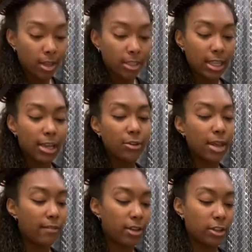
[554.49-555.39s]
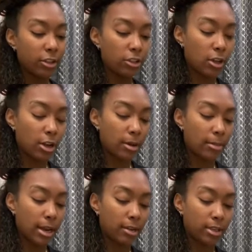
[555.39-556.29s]
So I do have another jar,
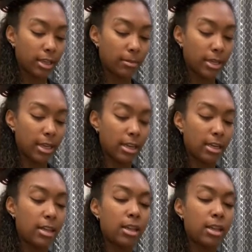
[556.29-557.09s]
but I don't think I'm gonna need it.